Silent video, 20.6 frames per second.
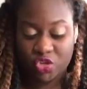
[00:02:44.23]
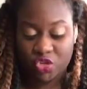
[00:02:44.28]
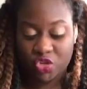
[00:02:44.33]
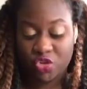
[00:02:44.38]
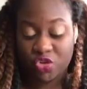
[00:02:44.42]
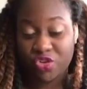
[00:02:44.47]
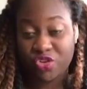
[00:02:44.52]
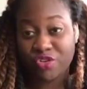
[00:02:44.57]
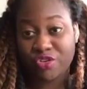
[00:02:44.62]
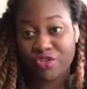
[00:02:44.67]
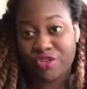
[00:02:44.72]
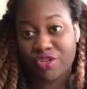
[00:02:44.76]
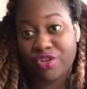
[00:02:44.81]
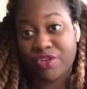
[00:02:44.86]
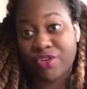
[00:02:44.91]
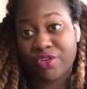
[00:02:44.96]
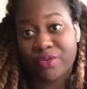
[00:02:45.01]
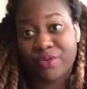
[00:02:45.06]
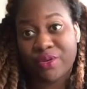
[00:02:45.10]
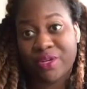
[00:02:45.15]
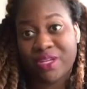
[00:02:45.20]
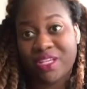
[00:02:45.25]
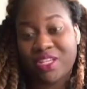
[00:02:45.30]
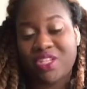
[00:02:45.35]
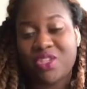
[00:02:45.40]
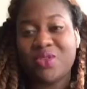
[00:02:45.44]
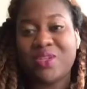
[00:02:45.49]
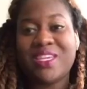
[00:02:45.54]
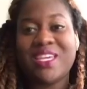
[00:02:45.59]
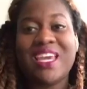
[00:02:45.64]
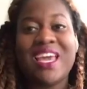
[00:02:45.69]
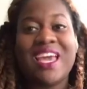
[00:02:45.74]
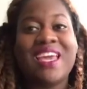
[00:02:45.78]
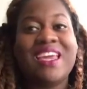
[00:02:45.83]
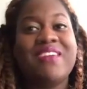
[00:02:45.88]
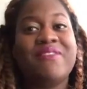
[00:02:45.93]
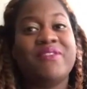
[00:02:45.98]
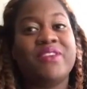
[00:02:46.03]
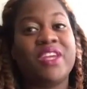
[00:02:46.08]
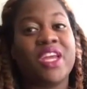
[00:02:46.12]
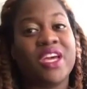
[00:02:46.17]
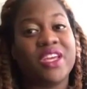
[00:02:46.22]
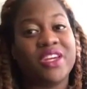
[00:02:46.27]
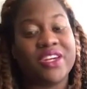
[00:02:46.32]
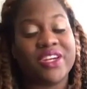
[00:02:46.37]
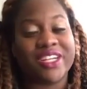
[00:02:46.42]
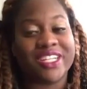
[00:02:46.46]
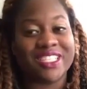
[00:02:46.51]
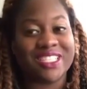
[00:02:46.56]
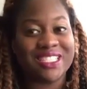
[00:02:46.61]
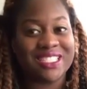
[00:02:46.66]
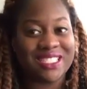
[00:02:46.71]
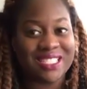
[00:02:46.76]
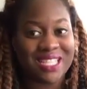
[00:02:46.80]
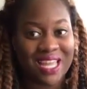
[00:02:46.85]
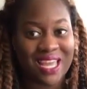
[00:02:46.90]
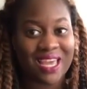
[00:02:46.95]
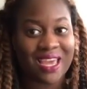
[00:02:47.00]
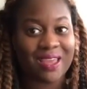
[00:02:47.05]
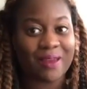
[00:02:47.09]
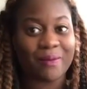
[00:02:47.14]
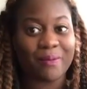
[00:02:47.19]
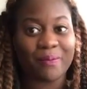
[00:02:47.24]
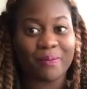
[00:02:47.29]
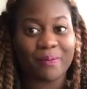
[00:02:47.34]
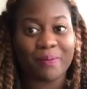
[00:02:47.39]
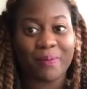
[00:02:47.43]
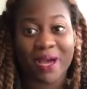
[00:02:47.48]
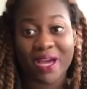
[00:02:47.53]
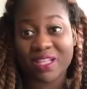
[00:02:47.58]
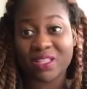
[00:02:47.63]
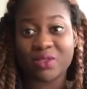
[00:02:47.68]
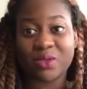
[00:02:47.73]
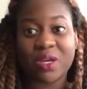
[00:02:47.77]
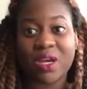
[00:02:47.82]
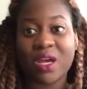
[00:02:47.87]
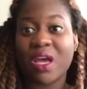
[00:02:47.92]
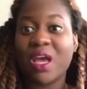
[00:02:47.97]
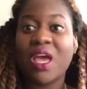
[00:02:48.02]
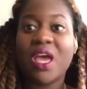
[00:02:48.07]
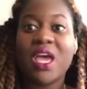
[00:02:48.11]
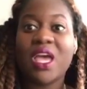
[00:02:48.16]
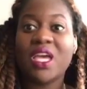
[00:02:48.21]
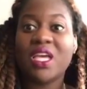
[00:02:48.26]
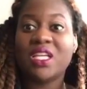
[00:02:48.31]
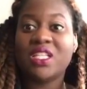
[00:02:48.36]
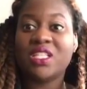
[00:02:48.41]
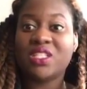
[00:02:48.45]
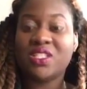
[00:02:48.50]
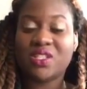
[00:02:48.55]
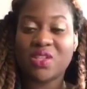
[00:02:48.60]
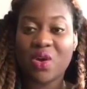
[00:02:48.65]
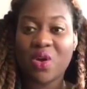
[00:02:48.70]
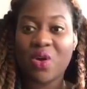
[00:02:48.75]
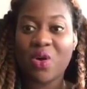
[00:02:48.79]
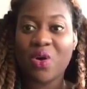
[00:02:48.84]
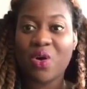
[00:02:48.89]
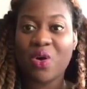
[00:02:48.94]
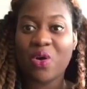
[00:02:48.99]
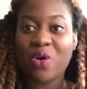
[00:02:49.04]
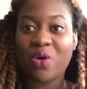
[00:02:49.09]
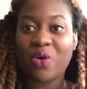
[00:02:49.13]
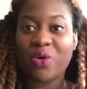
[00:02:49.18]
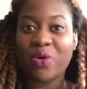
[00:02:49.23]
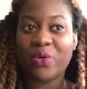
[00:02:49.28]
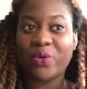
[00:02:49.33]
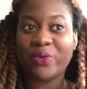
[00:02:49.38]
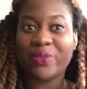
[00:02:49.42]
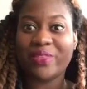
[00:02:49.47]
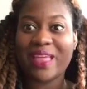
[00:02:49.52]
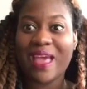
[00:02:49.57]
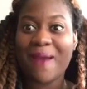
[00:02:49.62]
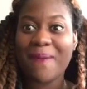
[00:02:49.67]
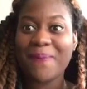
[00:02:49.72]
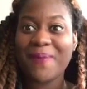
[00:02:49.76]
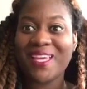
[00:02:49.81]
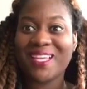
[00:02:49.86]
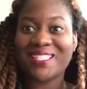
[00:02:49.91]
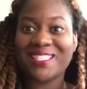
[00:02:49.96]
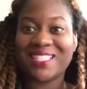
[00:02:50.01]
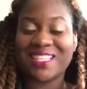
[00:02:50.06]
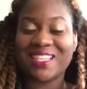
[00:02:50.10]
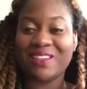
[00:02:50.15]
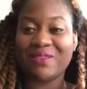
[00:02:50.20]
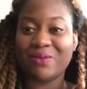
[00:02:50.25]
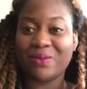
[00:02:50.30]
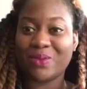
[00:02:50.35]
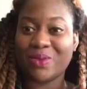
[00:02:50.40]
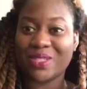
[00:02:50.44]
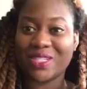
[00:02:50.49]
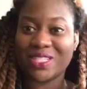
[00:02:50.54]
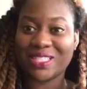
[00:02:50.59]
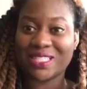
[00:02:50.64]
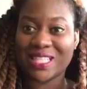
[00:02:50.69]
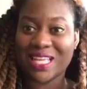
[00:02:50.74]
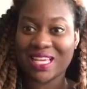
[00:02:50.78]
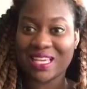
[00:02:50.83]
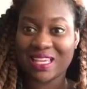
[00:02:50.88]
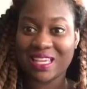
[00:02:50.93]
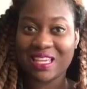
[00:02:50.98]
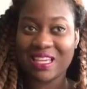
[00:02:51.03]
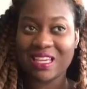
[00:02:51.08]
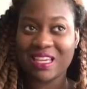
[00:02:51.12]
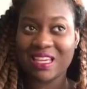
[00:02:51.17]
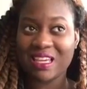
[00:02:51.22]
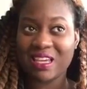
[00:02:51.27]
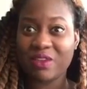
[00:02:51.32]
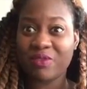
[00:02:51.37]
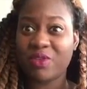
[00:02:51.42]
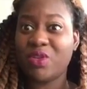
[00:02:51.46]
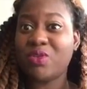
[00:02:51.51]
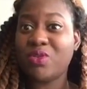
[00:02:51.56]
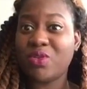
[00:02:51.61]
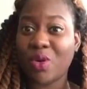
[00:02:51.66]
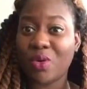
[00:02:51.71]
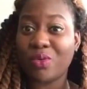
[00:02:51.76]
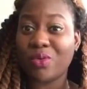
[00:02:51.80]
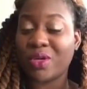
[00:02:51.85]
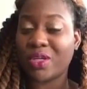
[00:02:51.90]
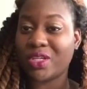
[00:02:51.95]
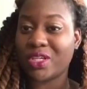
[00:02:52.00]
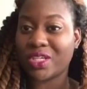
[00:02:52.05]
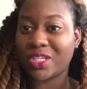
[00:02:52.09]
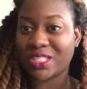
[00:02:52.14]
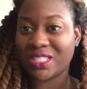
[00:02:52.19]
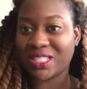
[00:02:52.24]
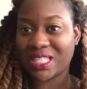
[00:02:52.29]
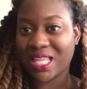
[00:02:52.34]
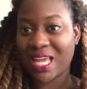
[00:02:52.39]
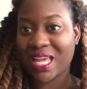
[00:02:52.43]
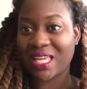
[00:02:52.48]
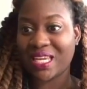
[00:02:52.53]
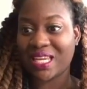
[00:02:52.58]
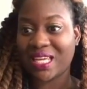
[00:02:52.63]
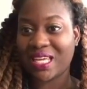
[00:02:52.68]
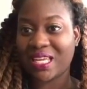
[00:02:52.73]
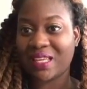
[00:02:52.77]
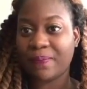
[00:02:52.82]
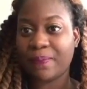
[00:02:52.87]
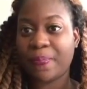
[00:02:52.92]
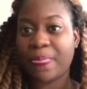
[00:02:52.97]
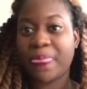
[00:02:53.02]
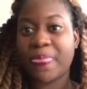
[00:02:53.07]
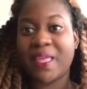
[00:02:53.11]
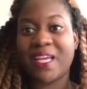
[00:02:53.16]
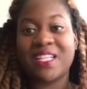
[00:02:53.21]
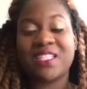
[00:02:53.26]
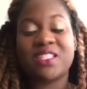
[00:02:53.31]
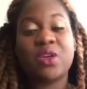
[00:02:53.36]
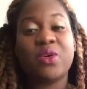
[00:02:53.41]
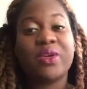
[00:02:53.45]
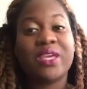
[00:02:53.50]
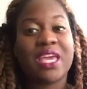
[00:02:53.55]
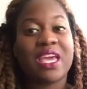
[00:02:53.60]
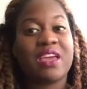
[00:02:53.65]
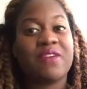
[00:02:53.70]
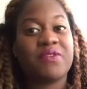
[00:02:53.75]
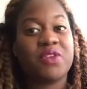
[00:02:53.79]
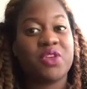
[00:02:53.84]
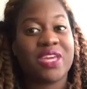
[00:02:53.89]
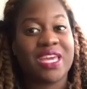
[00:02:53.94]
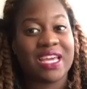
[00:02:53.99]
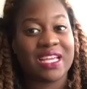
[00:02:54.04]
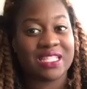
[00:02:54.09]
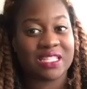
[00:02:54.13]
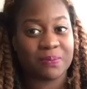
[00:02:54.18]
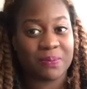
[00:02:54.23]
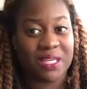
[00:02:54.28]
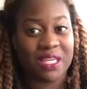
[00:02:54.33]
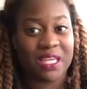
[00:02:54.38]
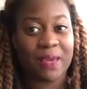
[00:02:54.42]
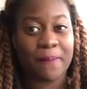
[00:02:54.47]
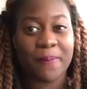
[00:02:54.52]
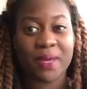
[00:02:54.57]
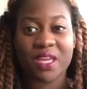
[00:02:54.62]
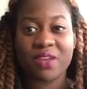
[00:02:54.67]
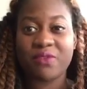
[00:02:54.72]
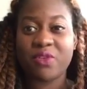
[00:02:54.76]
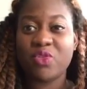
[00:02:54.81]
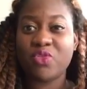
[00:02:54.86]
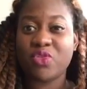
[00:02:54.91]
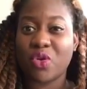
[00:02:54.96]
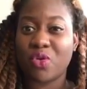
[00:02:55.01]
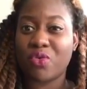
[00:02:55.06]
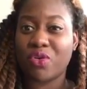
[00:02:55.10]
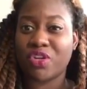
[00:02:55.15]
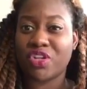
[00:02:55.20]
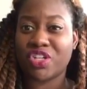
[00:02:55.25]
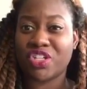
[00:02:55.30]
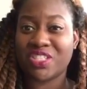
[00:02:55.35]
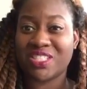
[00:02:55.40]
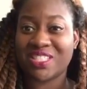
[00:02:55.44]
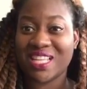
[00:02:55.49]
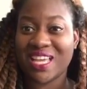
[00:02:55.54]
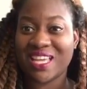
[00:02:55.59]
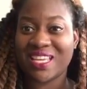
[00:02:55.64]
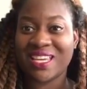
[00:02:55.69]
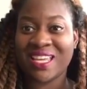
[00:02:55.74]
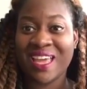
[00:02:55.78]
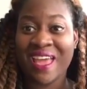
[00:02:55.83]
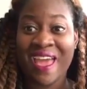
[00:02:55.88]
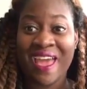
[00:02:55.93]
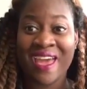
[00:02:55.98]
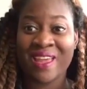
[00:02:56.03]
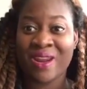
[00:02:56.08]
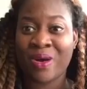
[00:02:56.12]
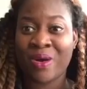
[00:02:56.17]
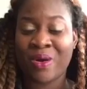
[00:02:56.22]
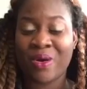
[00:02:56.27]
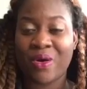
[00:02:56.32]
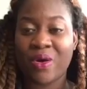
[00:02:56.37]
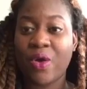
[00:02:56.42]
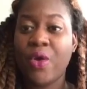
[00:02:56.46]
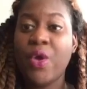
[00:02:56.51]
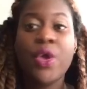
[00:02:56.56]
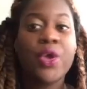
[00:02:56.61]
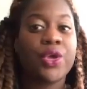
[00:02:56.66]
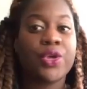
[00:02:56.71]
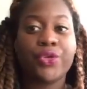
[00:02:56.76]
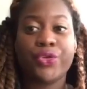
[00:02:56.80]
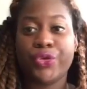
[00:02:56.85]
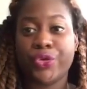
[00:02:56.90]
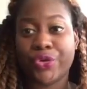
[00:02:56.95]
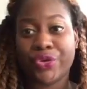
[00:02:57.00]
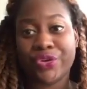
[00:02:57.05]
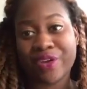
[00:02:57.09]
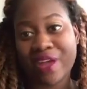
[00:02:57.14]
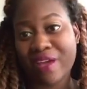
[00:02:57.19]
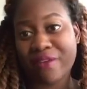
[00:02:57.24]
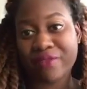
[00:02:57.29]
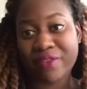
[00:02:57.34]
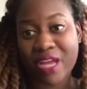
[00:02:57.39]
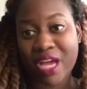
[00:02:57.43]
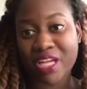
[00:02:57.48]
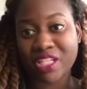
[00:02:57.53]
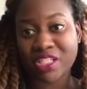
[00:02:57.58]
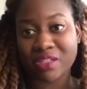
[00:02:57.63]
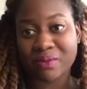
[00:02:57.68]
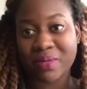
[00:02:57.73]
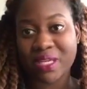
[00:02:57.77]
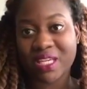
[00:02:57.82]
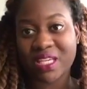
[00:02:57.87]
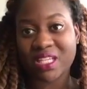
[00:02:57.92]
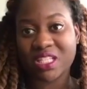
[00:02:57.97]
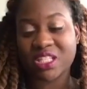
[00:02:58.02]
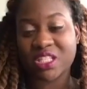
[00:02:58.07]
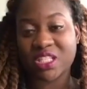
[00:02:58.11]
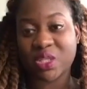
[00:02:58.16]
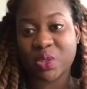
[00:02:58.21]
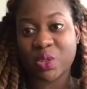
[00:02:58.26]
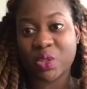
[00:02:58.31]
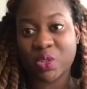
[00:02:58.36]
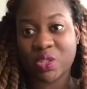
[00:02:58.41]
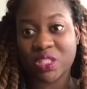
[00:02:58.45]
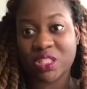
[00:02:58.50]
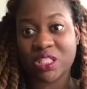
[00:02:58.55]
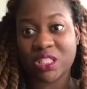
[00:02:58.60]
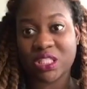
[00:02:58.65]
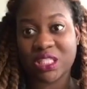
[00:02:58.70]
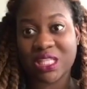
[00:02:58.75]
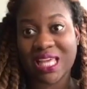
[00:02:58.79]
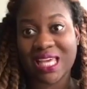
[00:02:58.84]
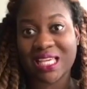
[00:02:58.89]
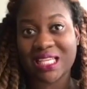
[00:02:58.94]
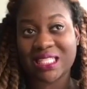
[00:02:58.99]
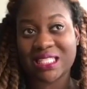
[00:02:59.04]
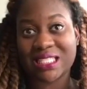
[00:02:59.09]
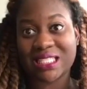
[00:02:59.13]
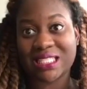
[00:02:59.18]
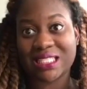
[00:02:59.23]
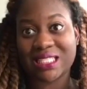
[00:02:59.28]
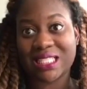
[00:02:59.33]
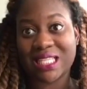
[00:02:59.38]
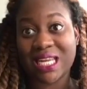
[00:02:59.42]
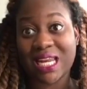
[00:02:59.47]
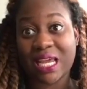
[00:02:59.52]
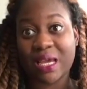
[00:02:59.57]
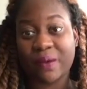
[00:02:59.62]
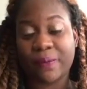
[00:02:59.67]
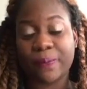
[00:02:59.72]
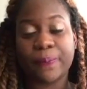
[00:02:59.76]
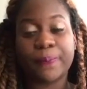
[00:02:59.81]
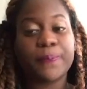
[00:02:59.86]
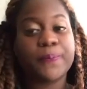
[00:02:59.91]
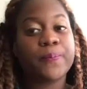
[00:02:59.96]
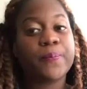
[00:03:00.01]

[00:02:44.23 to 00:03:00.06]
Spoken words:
You're annoying. You can't even understand patois, so that makes it even worse. If you don't understand it, it's okay if you can't speak it, but if you don't understand it at all, you're definitely not Jamaican, so you need to, sit down.